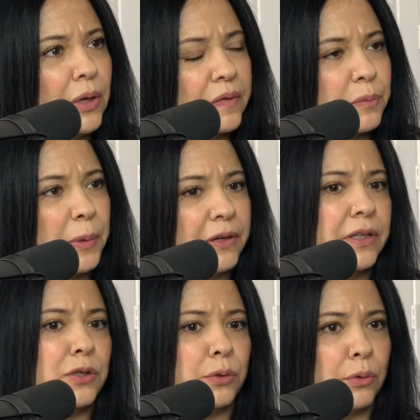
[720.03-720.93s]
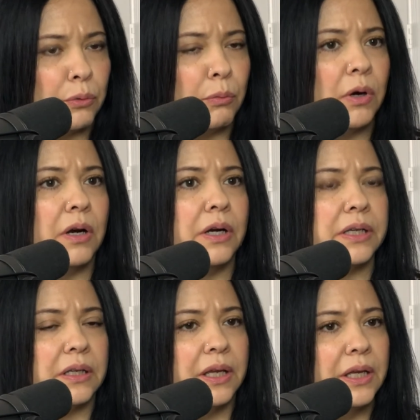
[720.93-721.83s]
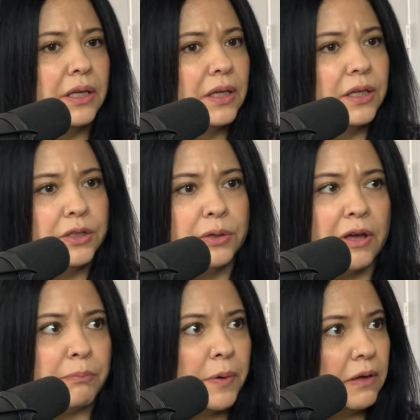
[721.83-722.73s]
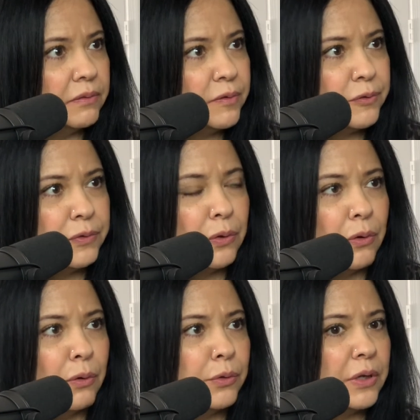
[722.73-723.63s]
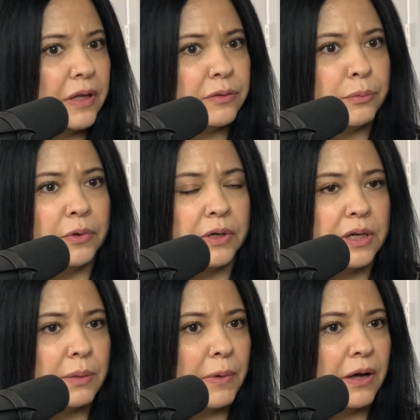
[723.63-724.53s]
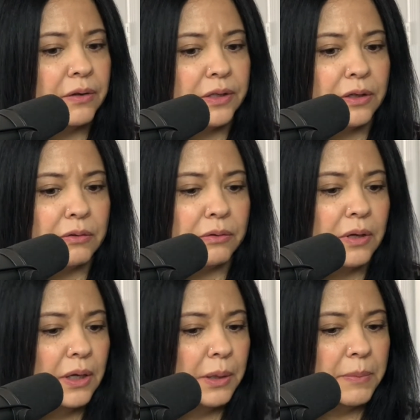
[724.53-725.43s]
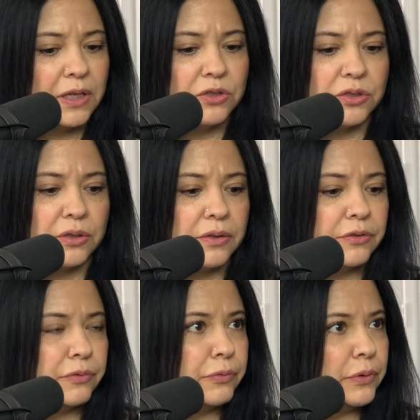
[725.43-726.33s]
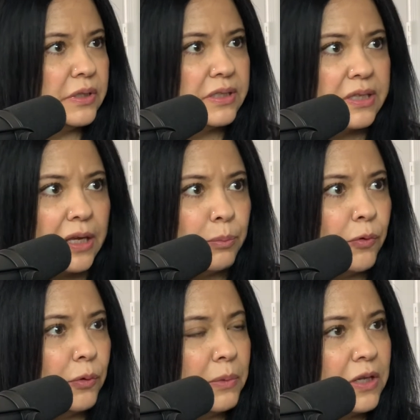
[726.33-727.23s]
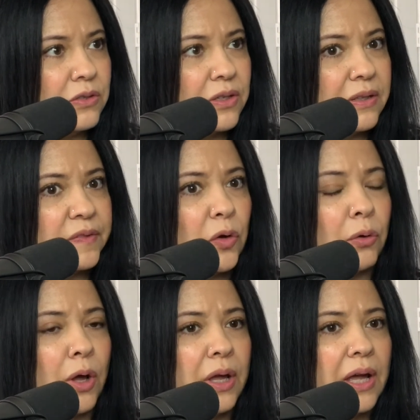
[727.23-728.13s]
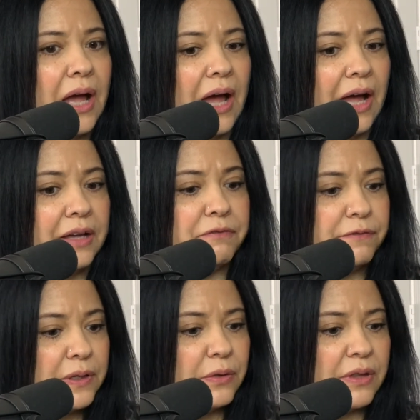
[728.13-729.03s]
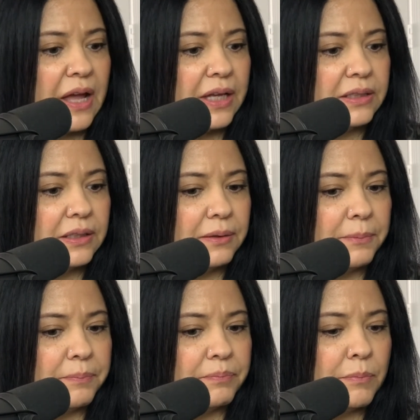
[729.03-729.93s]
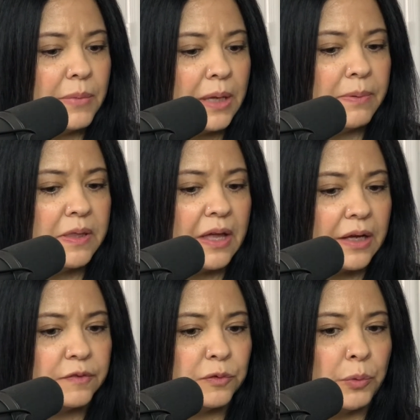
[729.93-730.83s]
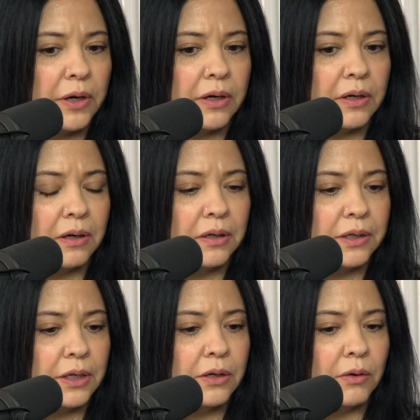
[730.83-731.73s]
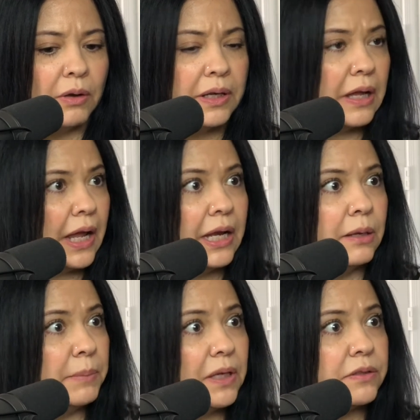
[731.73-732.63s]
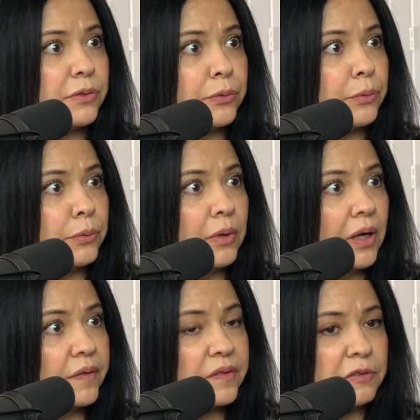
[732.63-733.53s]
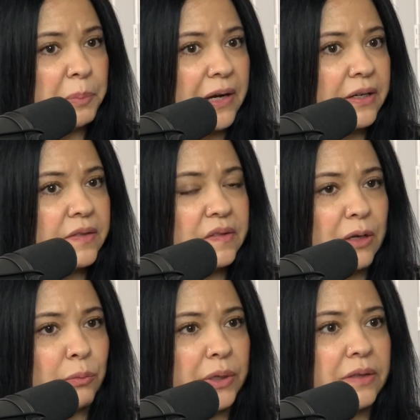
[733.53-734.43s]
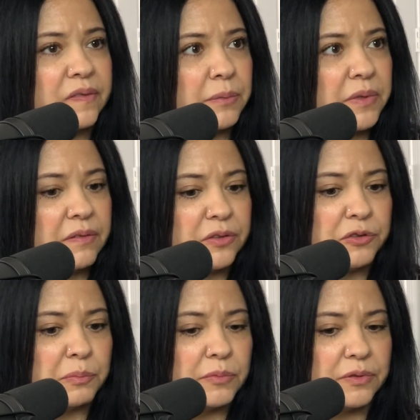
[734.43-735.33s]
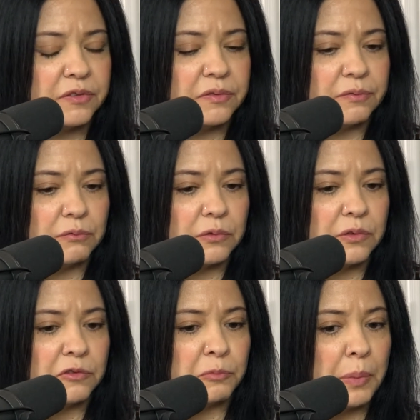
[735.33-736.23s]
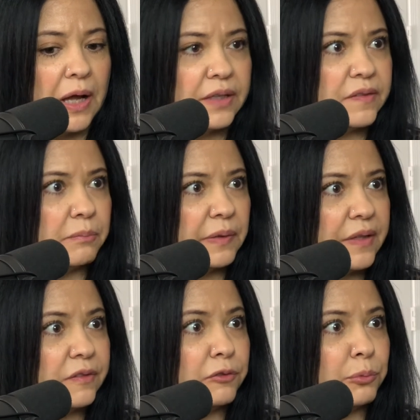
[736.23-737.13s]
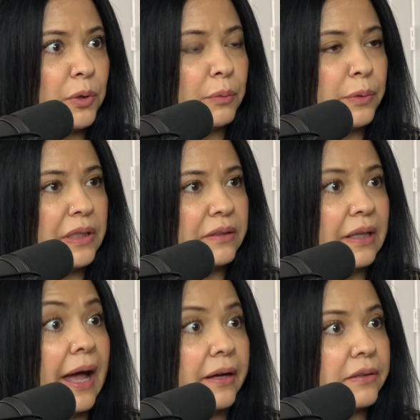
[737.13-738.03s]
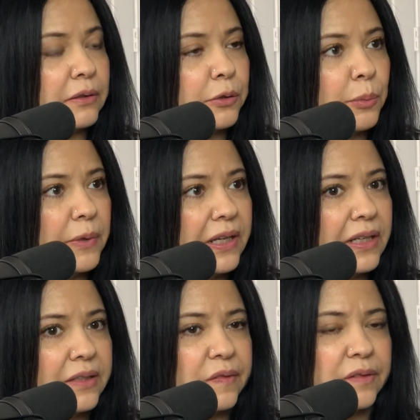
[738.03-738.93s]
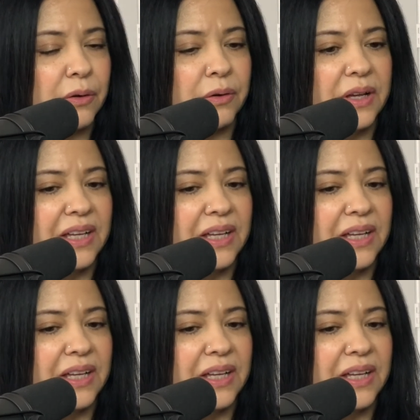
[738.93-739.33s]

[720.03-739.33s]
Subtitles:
as a parent, you go to work and you have problems of your own. You have to worry about, making sure there's food on the table, making sure. So I feel that maybe that's where, and me too, us as parents, like sometimes there's spots and places where we lack a little bit. And so